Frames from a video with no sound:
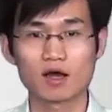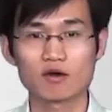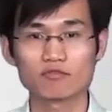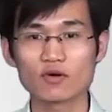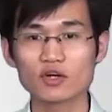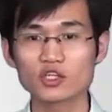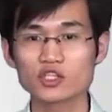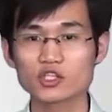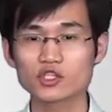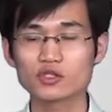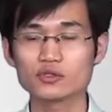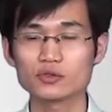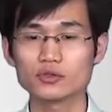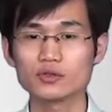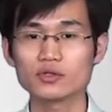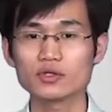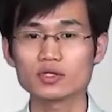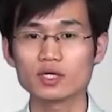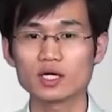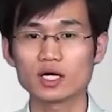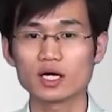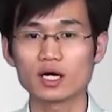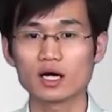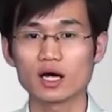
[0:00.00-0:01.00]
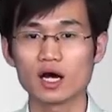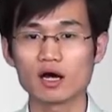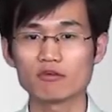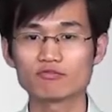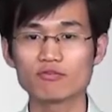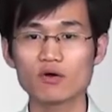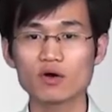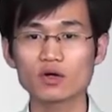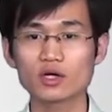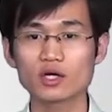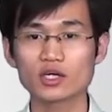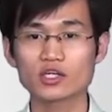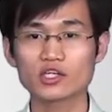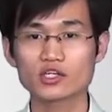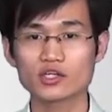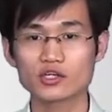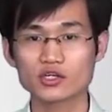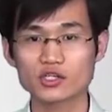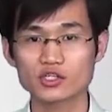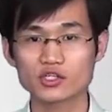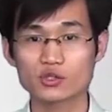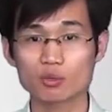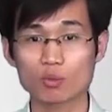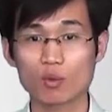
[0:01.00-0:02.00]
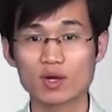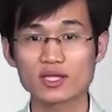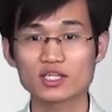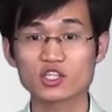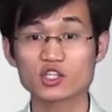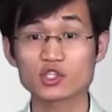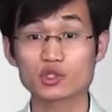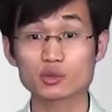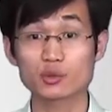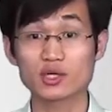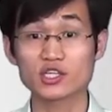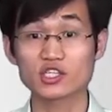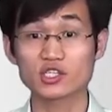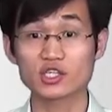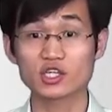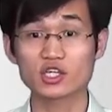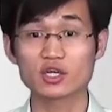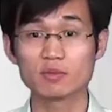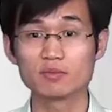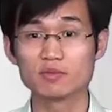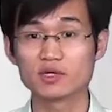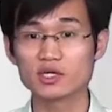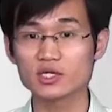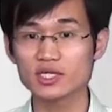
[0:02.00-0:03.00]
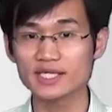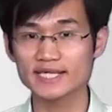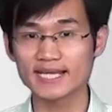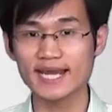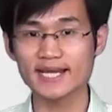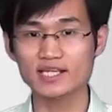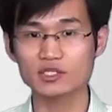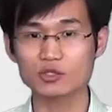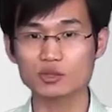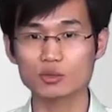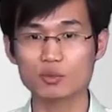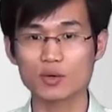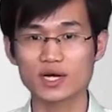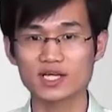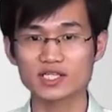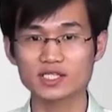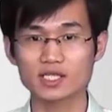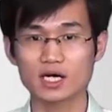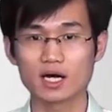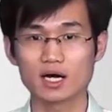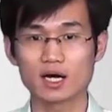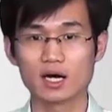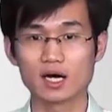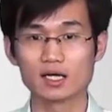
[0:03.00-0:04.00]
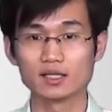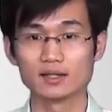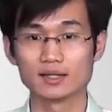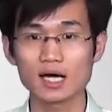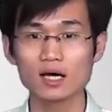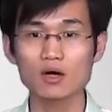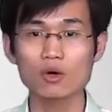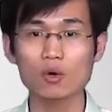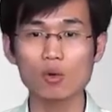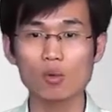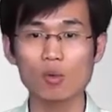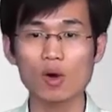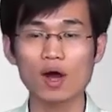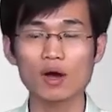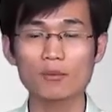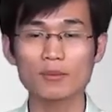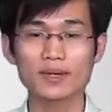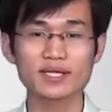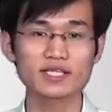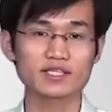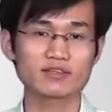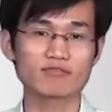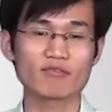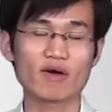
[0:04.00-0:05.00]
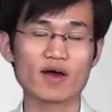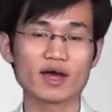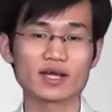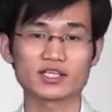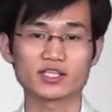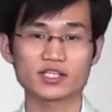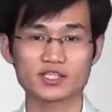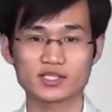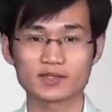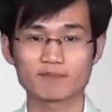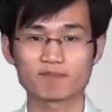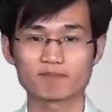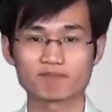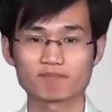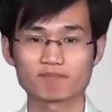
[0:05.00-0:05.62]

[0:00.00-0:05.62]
Fault 2. A fault occurs when the switch communicates with a non-Huawei device.